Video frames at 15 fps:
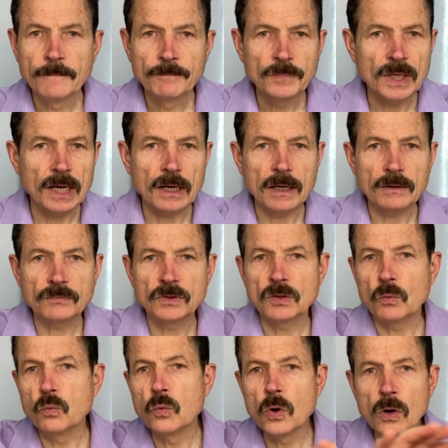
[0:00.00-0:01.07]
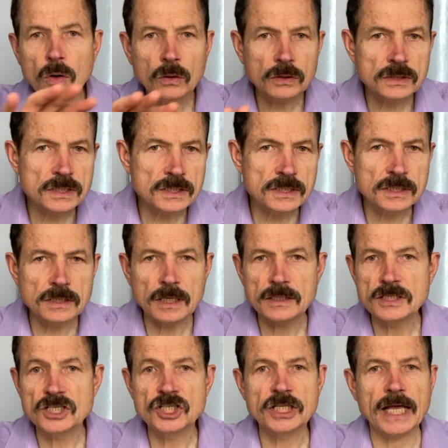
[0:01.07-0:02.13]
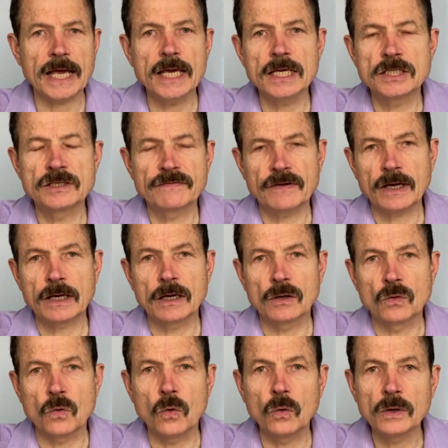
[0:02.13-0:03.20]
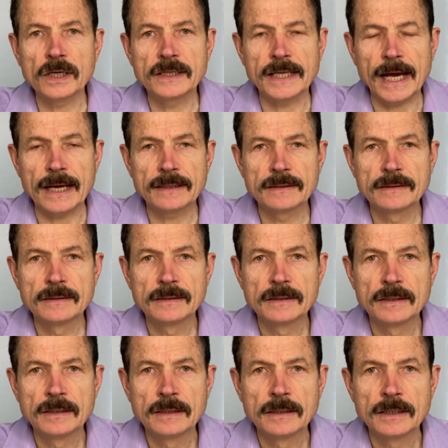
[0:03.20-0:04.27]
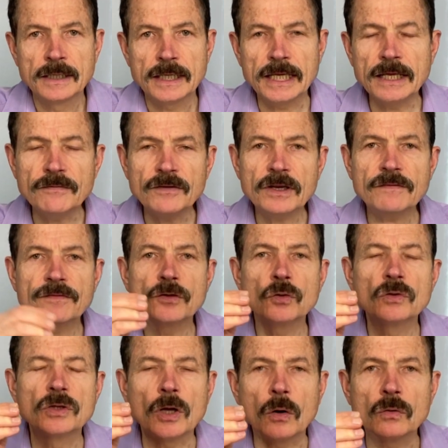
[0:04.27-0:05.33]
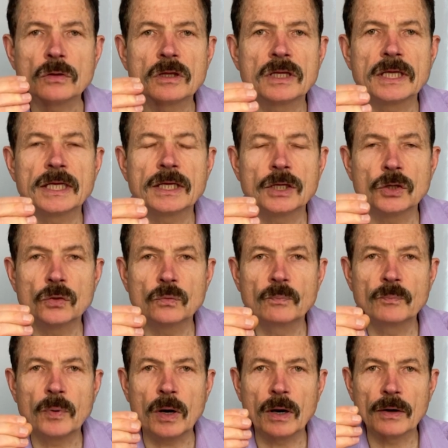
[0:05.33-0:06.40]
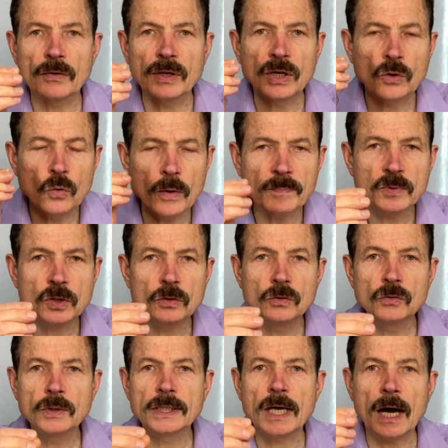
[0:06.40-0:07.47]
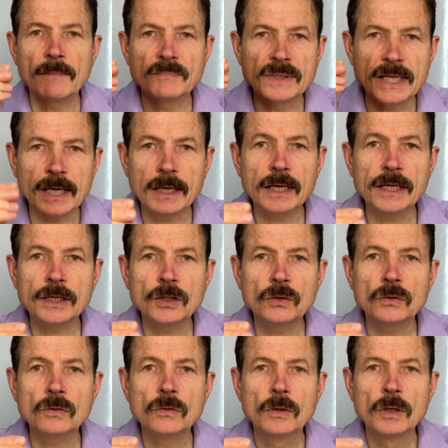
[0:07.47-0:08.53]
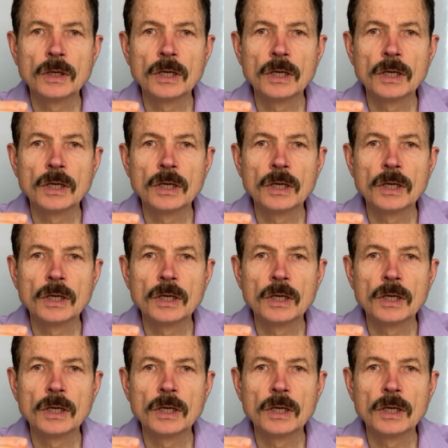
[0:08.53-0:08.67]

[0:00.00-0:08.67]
the world stage, if I can call it that. Even if you don't think you are equipped to do it, I'm telling you,